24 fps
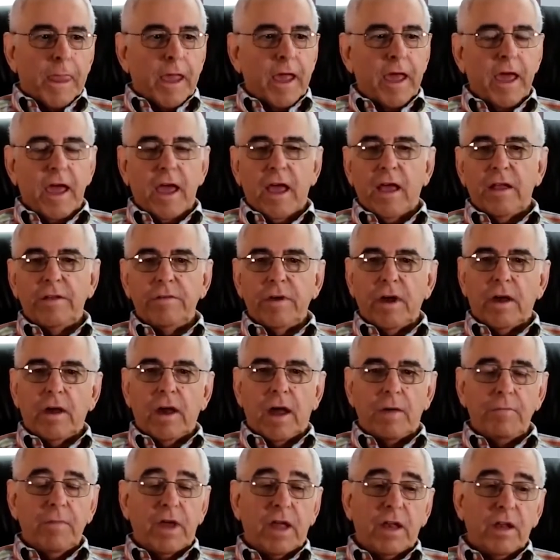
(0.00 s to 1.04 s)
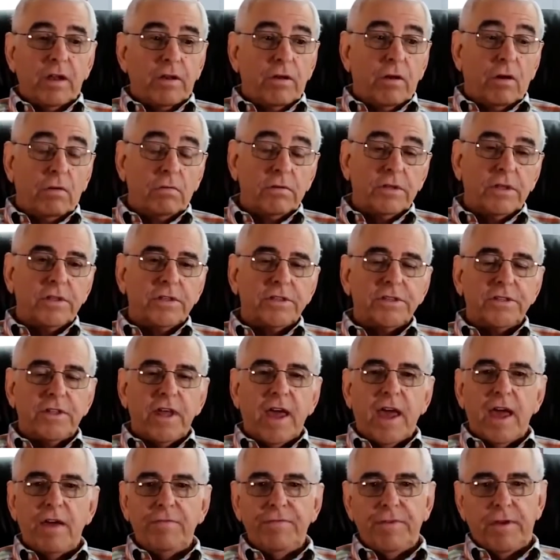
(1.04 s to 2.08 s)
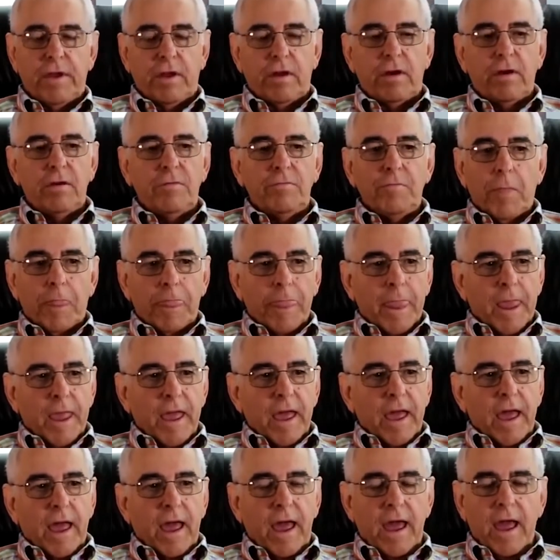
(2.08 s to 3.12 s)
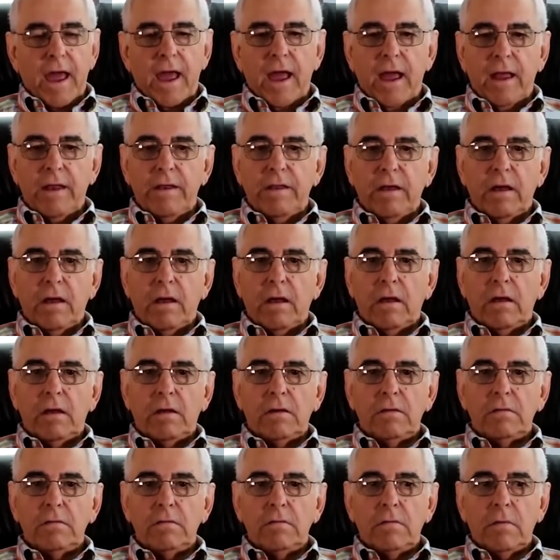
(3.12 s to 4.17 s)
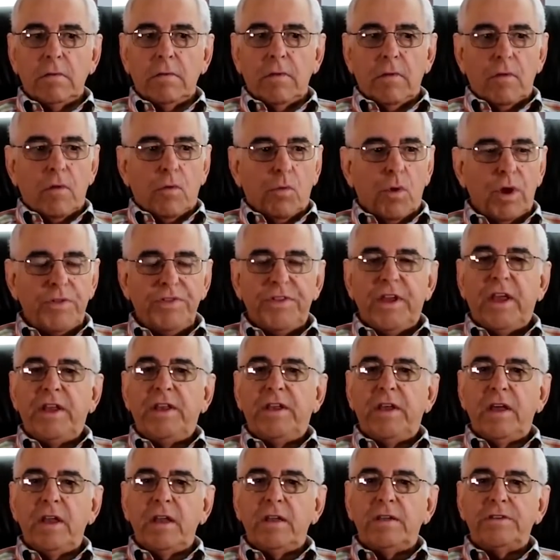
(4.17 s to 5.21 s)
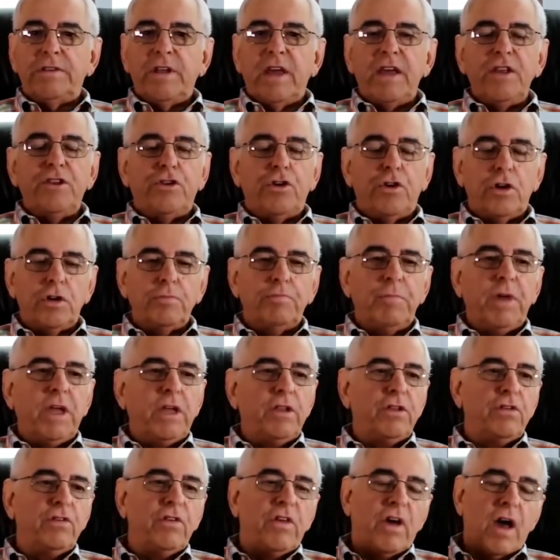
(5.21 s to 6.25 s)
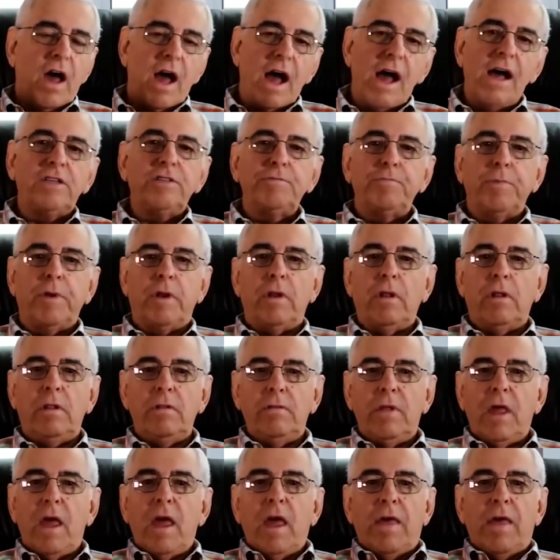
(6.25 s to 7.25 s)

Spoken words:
And I made it known to the staff here. And what they did is they took me to the hospital.